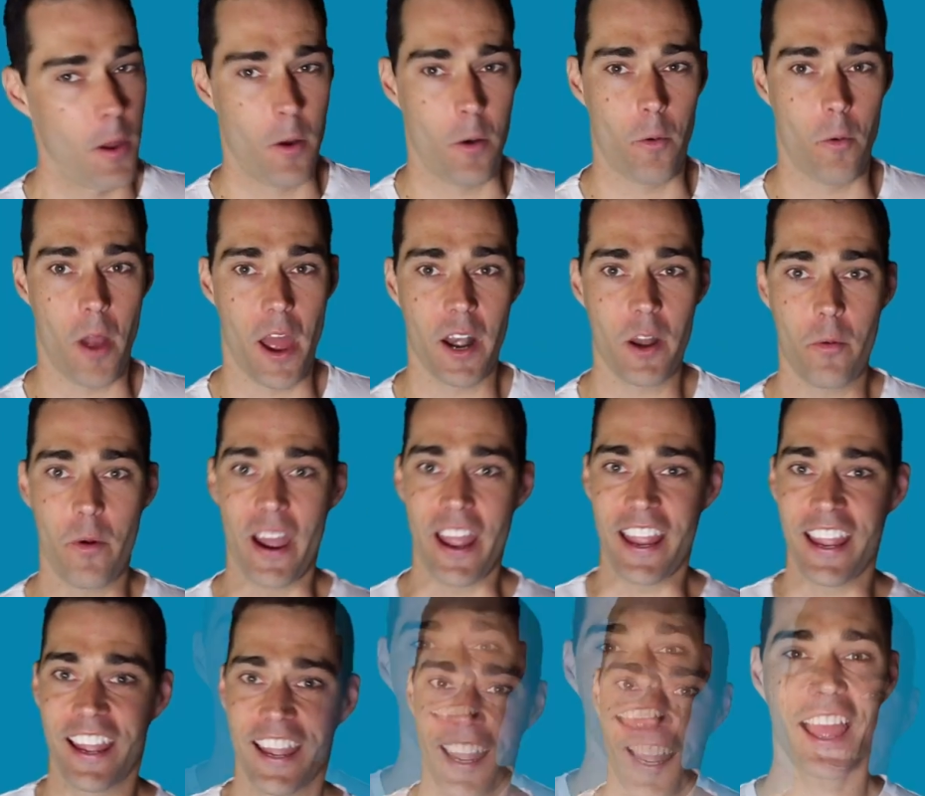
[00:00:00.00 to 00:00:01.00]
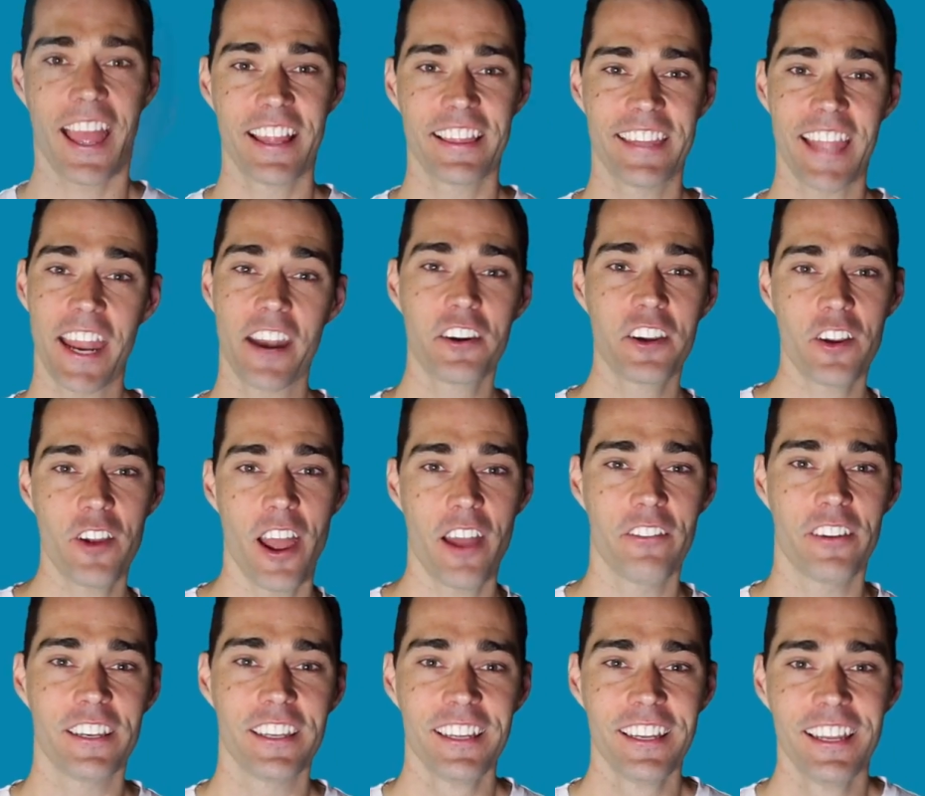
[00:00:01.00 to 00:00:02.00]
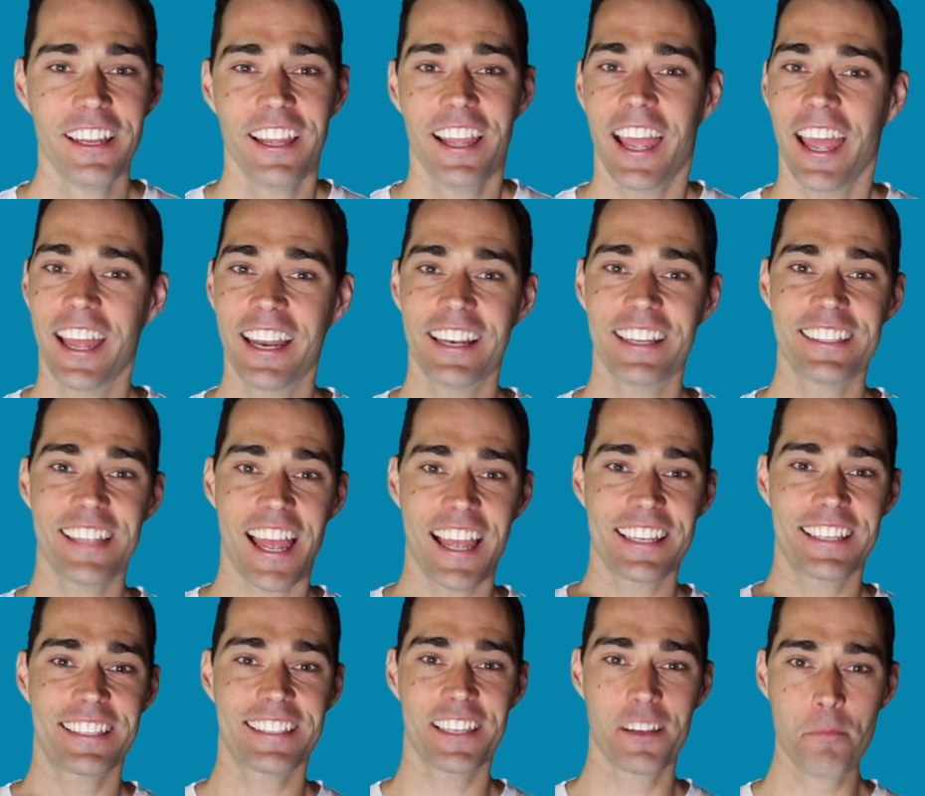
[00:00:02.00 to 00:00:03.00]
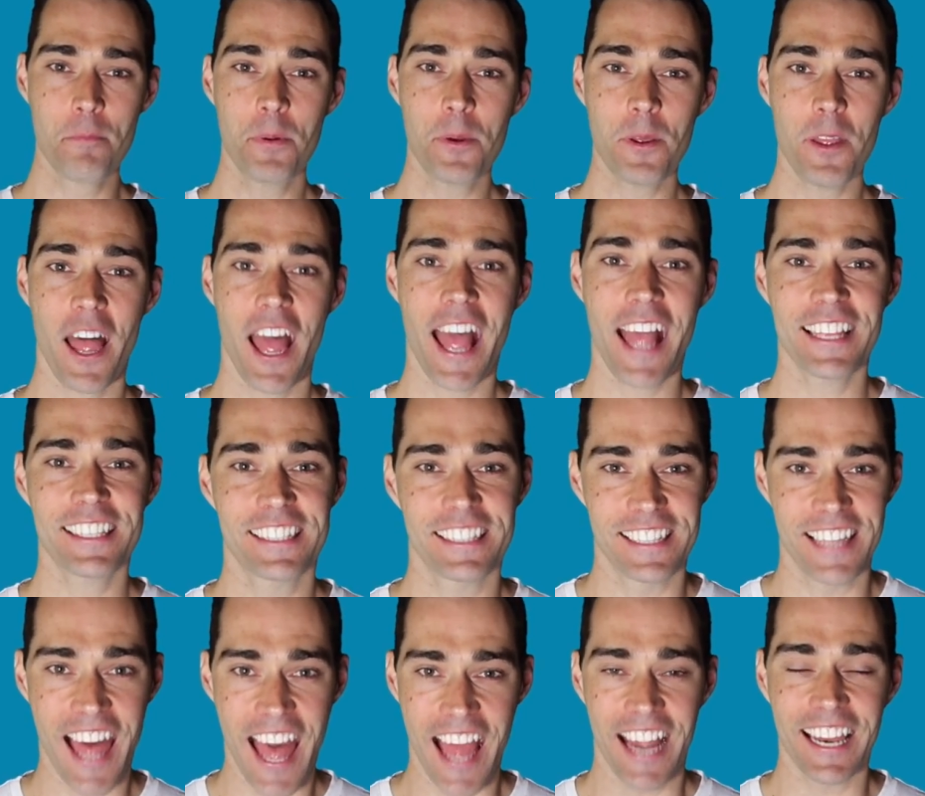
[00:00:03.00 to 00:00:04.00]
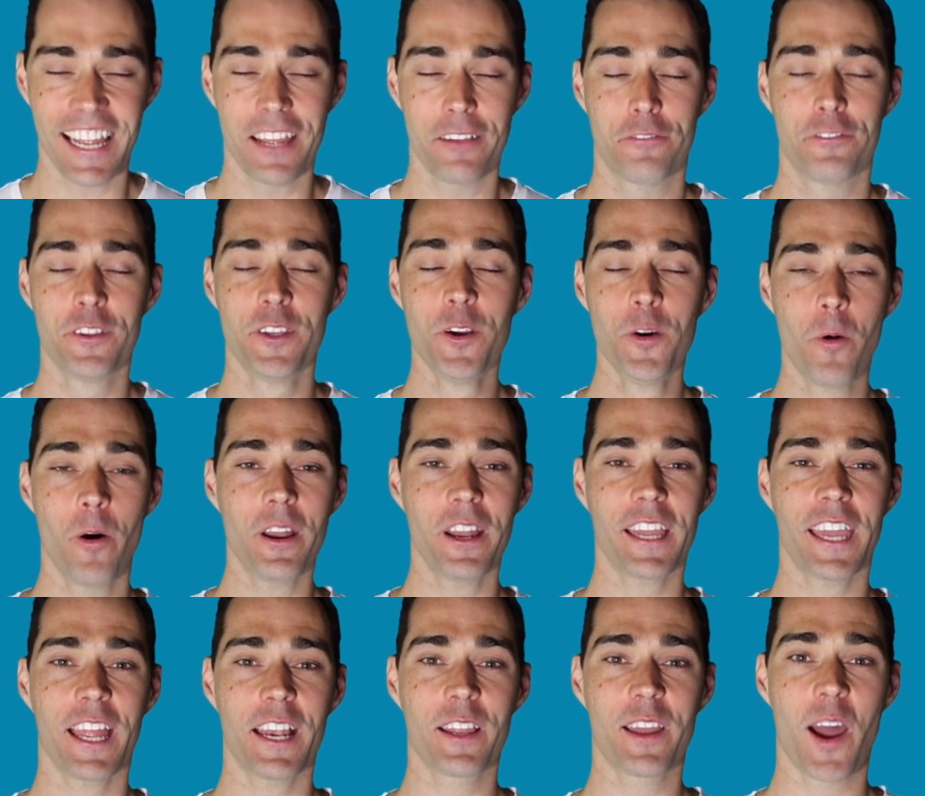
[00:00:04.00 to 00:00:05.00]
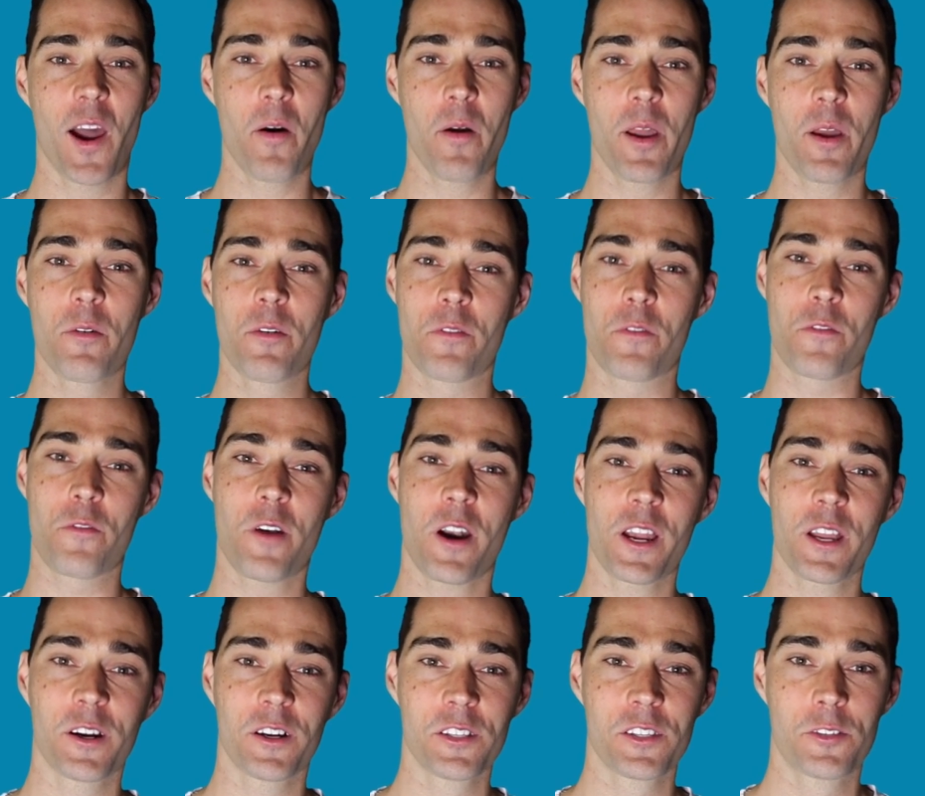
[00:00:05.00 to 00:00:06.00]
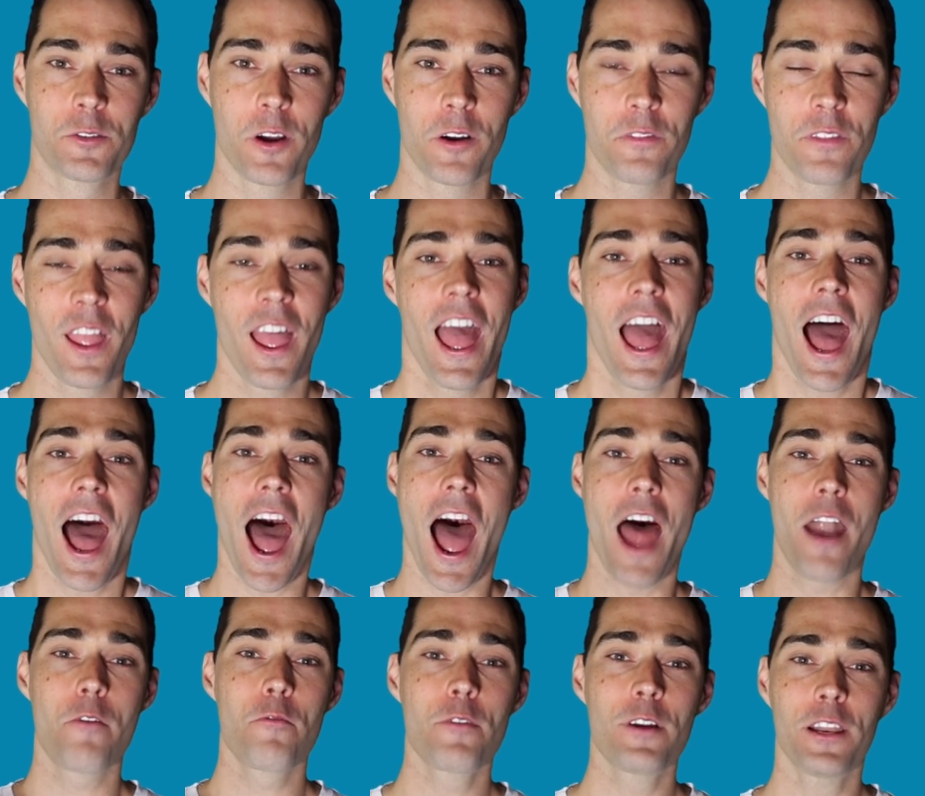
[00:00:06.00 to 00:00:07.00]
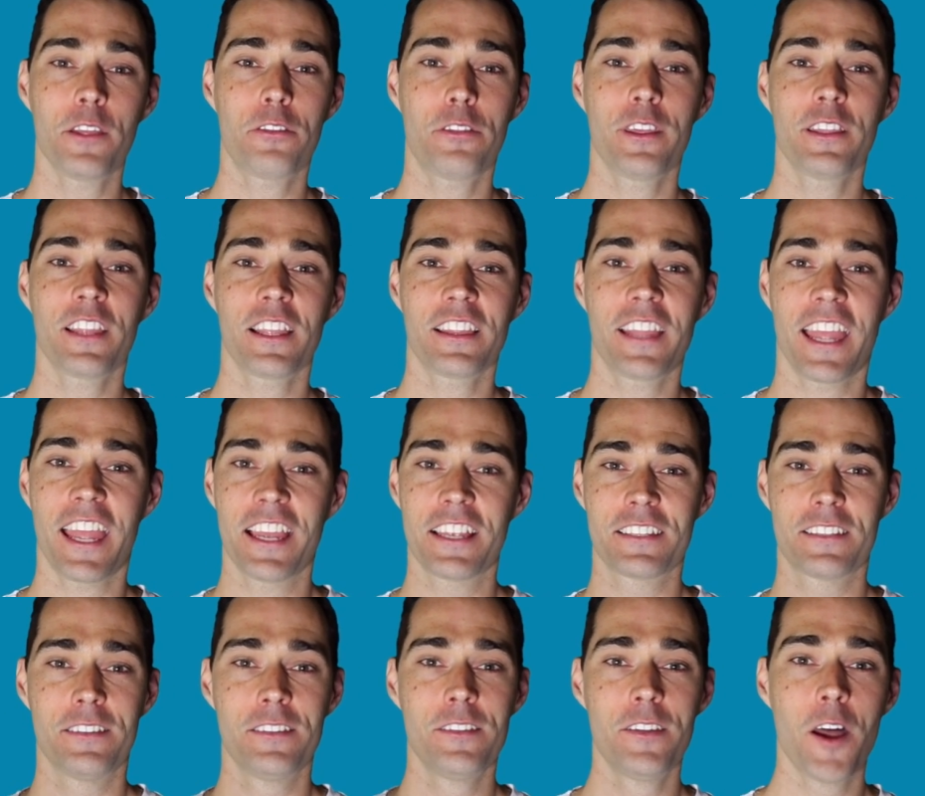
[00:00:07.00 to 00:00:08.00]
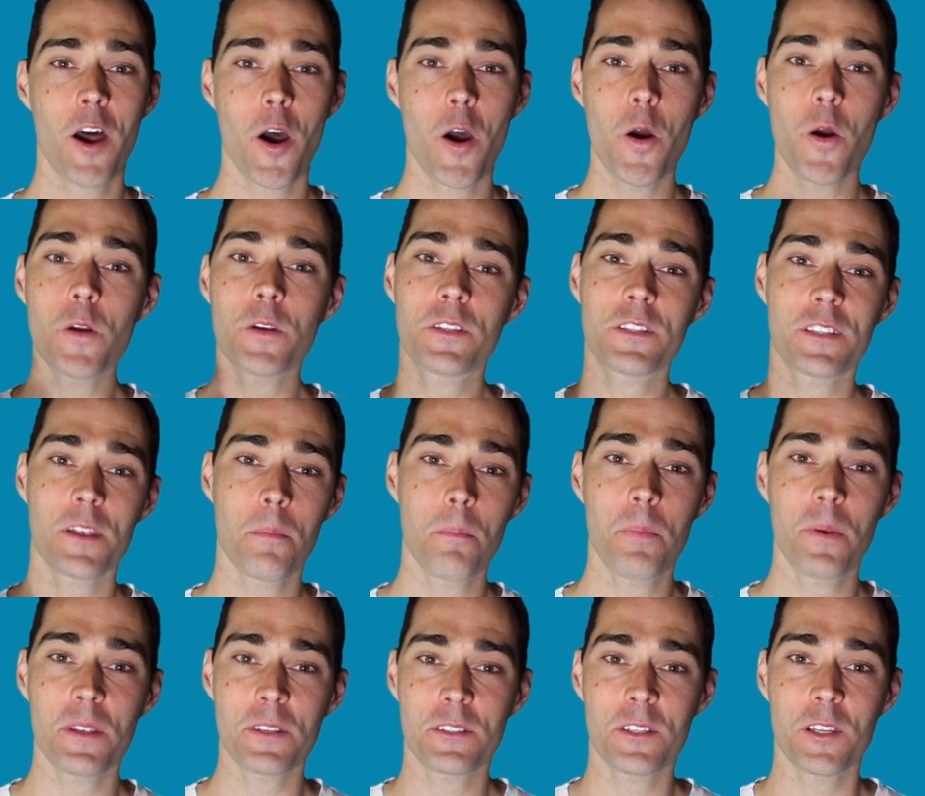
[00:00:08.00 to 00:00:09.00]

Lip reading: right away. And there you have it. It is as simple as that. If you want to get going with running on Zwift, I really think that there is no simpler